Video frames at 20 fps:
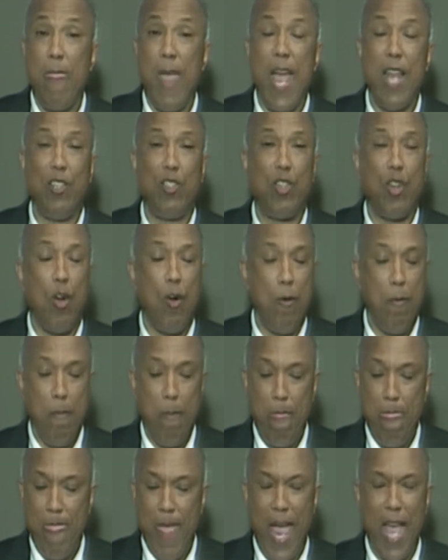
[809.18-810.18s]
And so
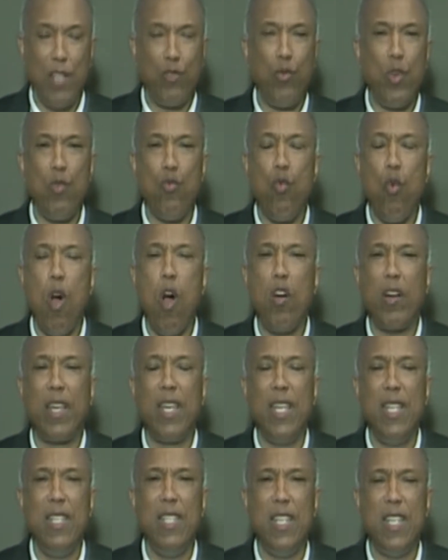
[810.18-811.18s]
as we
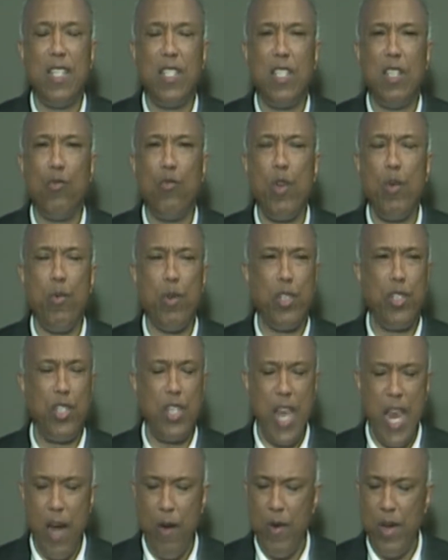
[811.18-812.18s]
walk in this, and we were
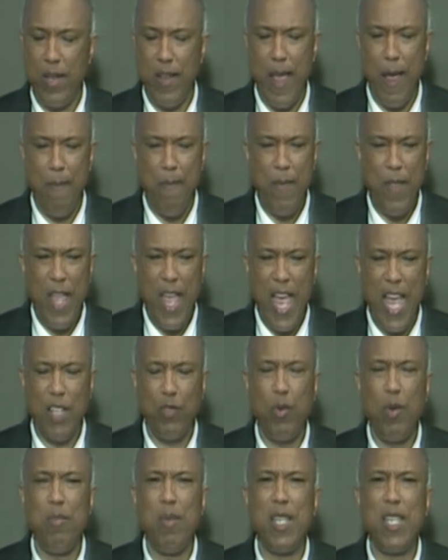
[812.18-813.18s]
sharing that
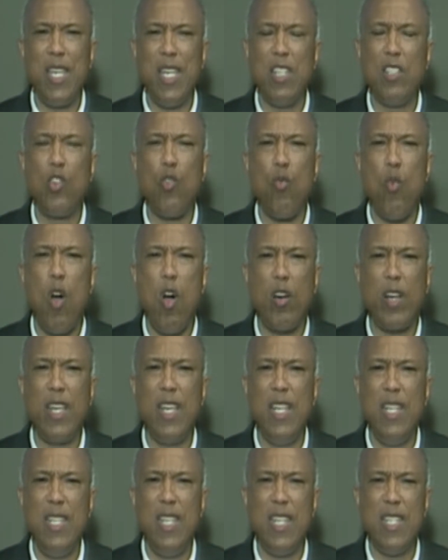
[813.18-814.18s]
as we begin to walk
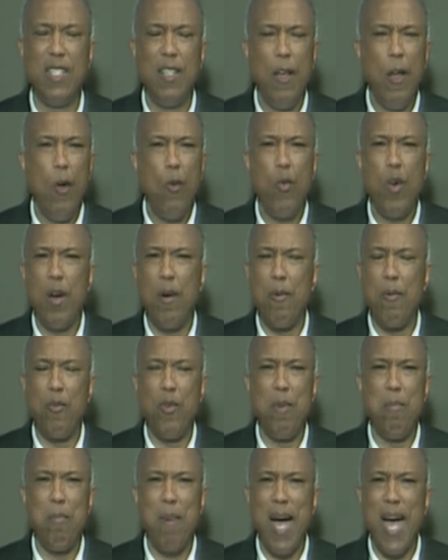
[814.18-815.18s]
in this, we're
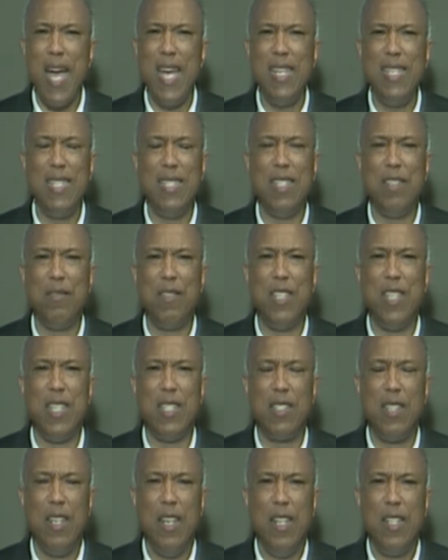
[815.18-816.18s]
reminded of
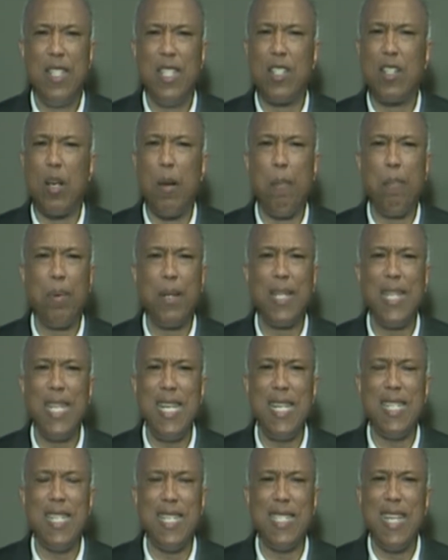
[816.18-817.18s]
this
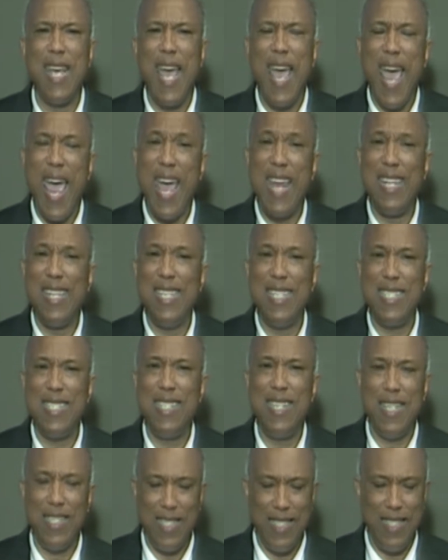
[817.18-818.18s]
completeness. And this
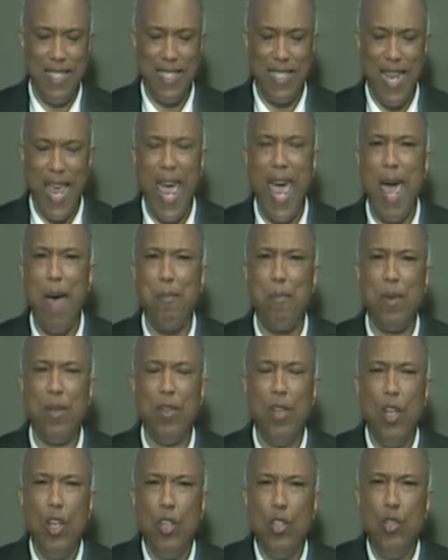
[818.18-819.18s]
doesn't just
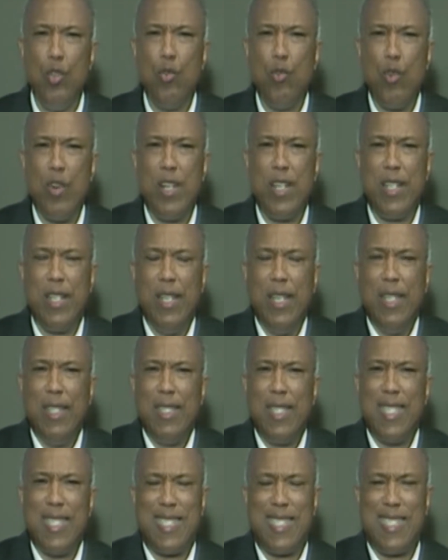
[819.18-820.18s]
happen during
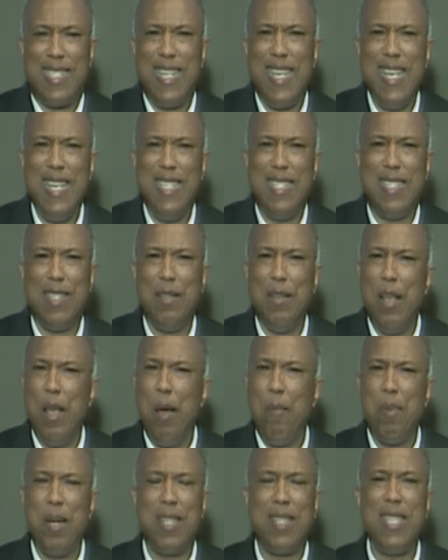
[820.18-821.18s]
this season,
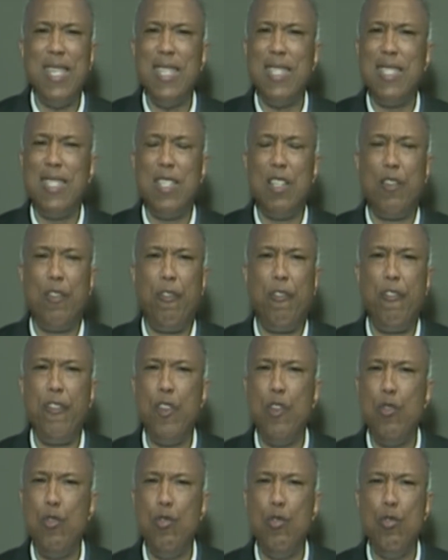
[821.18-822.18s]
but this is
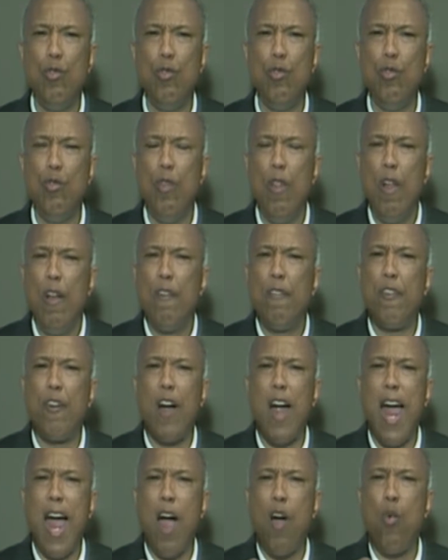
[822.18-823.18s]
fuel
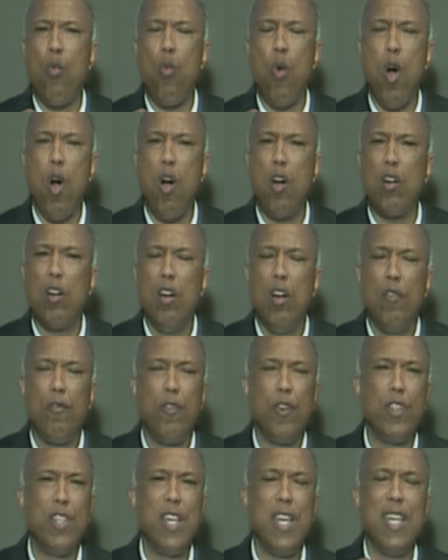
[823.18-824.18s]
for our walk
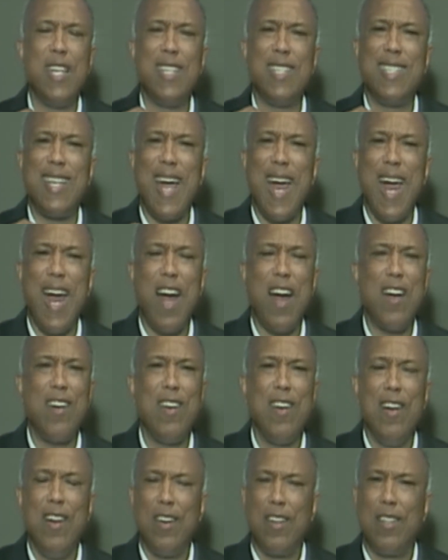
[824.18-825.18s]
for the
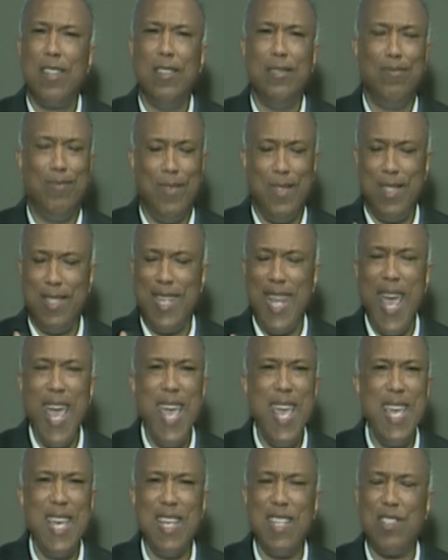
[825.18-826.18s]
entire
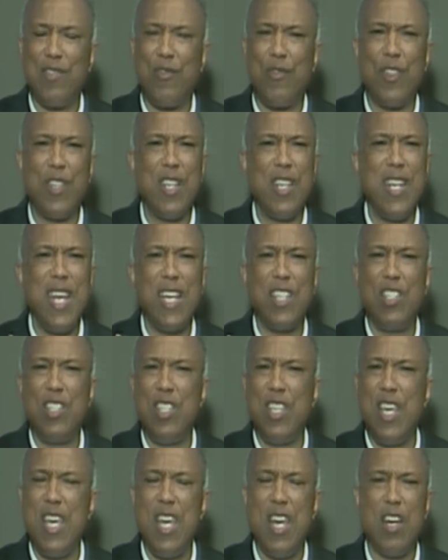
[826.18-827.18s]
days, for the next
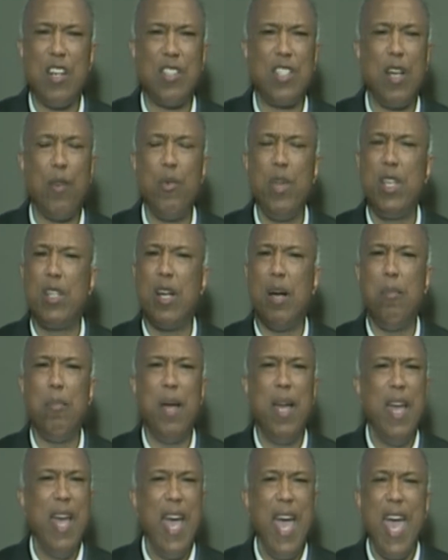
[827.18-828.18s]
year, till we come
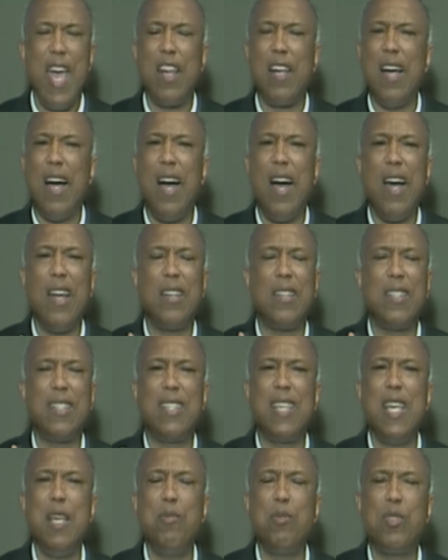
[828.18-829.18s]
back. And God
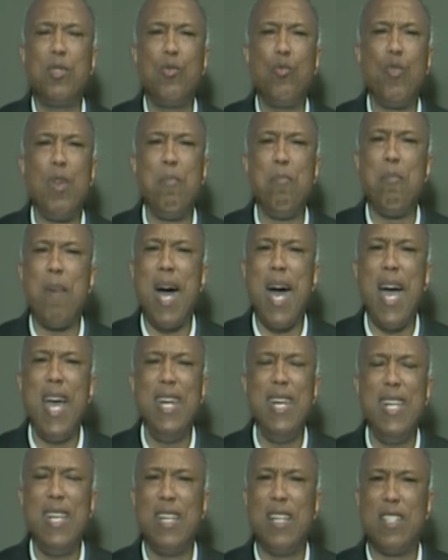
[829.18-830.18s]
keeps
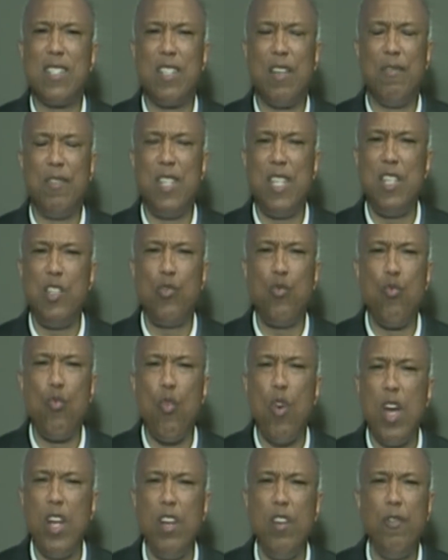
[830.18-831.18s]
reminding us of these
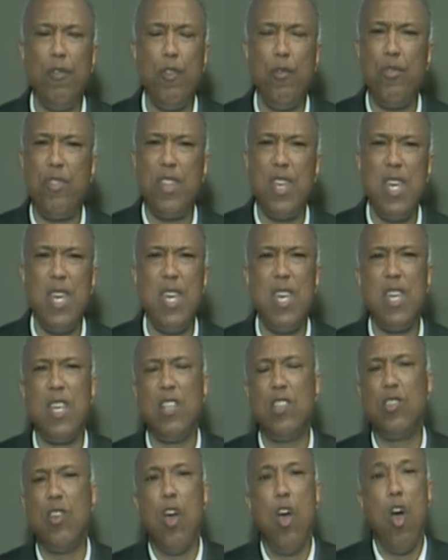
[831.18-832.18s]
wonderful
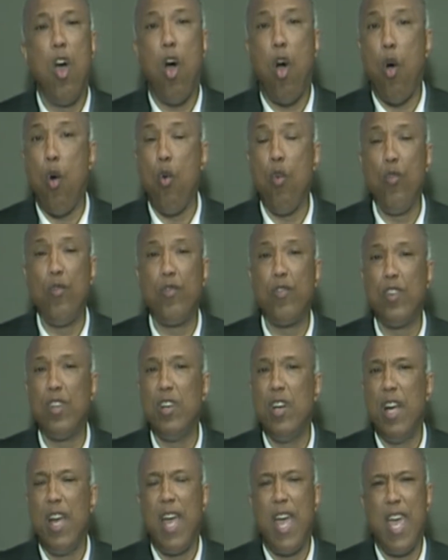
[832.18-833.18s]
things
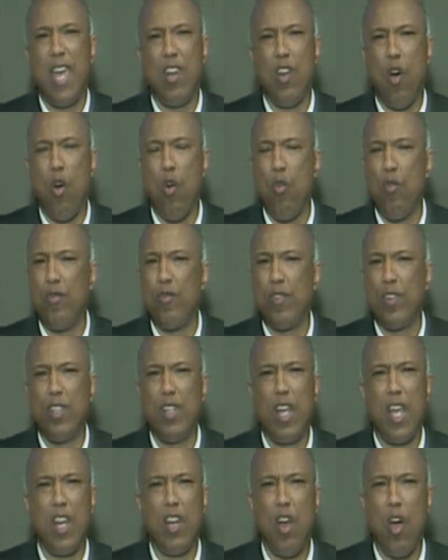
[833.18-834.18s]
over and over
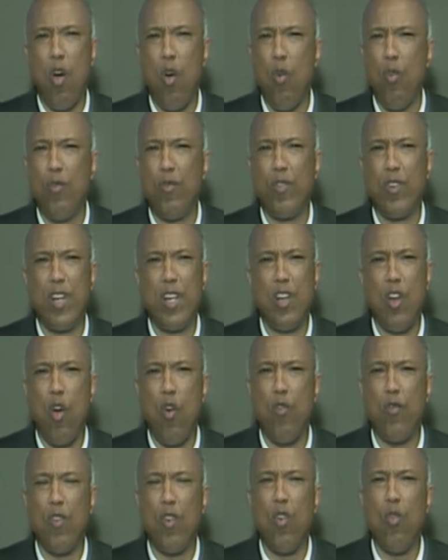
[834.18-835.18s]
and over and
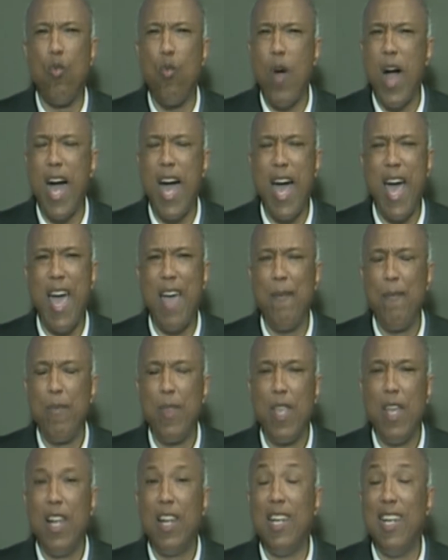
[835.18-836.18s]
over. Why?
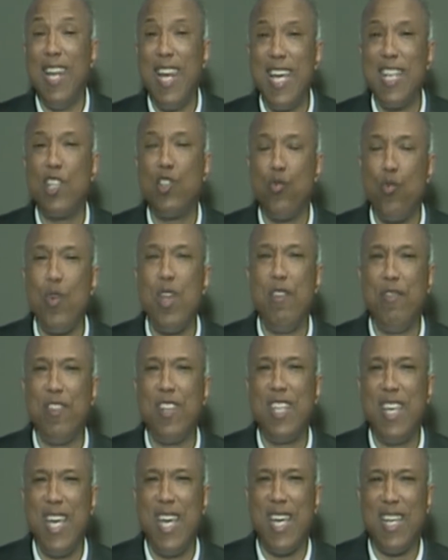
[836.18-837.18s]
Lest we
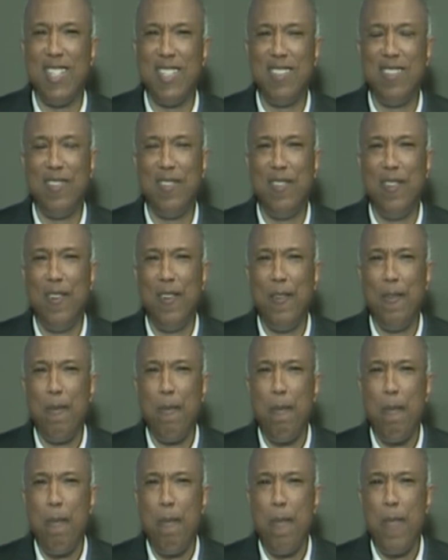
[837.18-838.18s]
forget.
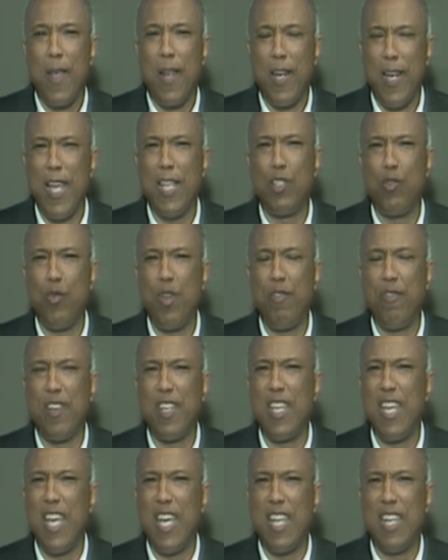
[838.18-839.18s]
Lest we
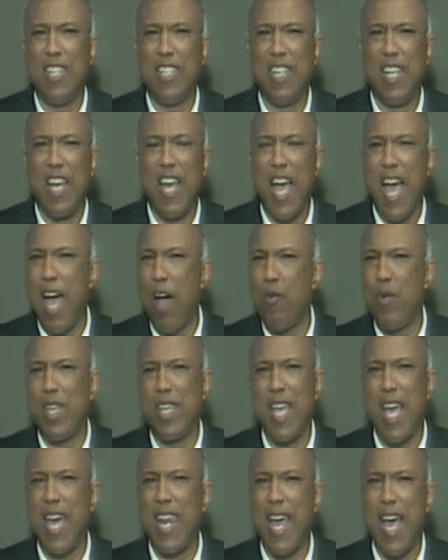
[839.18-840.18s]
forget how
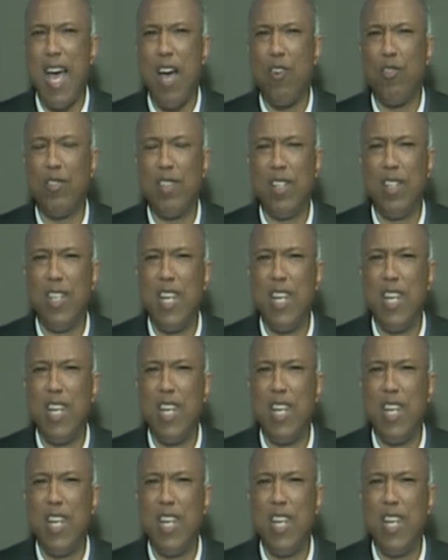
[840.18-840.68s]
we got out.